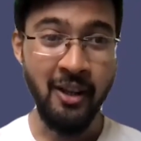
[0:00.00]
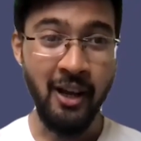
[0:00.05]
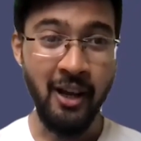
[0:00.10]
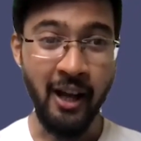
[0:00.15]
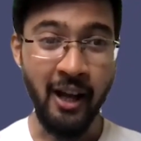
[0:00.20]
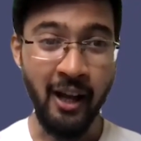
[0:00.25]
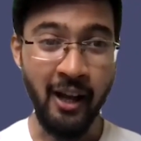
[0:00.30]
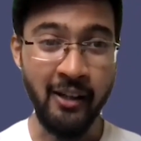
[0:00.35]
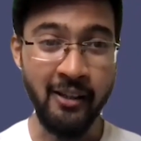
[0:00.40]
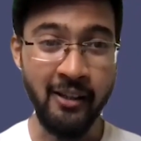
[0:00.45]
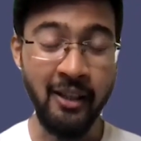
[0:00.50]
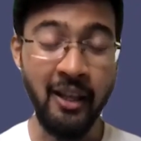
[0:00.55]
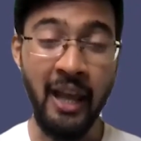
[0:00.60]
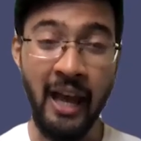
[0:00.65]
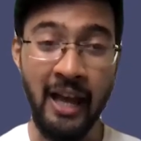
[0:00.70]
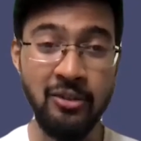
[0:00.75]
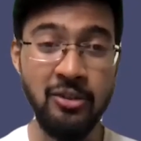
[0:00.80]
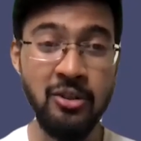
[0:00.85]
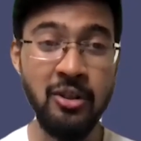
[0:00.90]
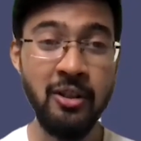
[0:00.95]
And the
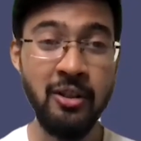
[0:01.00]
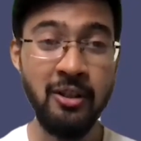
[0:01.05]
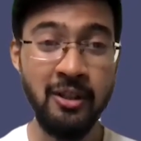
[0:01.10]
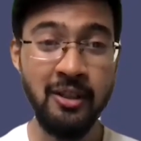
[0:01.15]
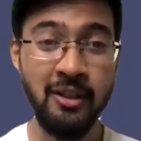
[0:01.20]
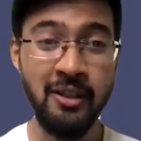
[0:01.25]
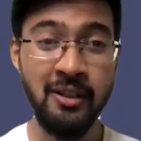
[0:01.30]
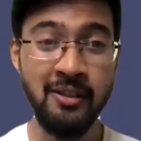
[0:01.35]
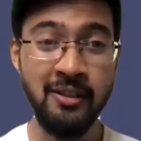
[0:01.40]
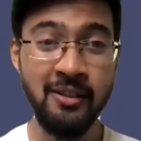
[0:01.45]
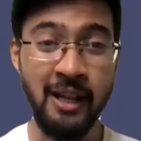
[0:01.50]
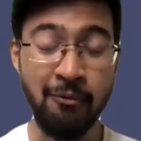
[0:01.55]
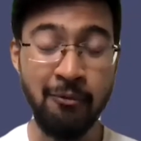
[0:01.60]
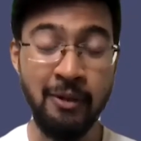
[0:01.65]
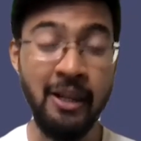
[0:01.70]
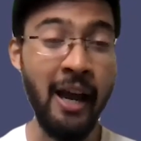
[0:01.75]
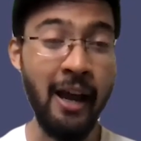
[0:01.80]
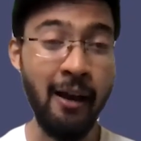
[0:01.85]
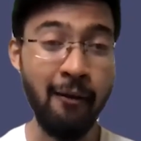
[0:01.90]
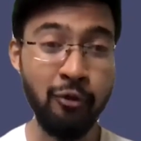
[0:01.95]
catch here is that
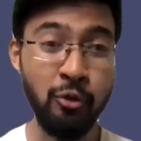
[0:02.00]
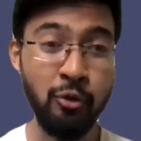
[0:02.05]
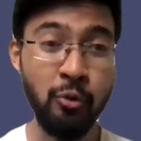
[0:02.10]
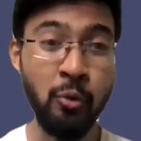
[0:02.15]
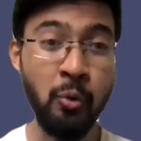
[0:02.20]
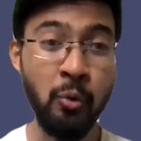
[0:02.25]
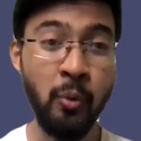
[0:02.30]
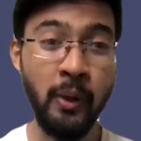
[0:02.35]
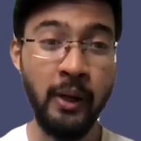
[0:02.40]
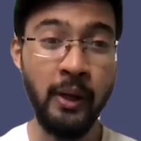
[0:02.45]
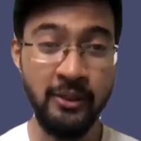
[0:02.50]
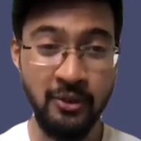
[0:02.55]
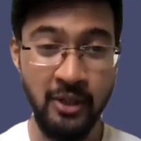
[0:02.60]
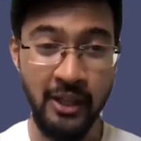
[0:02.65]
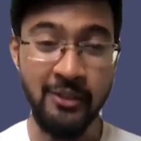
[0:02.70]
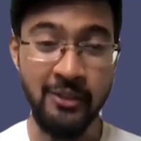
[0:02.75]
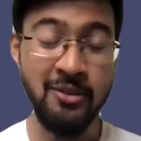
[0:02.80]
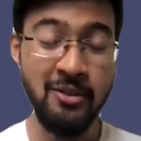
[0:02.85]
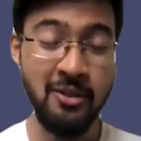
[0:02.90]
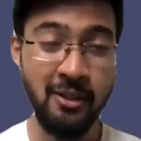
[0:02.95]
we have to do a
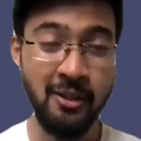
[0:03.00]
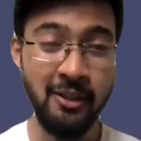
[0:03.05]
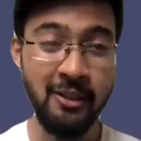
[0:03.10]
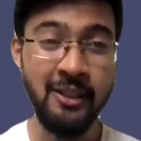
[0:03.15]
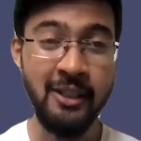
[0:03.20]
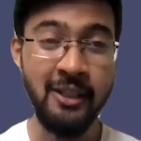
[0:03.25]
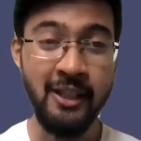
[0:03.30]
gesture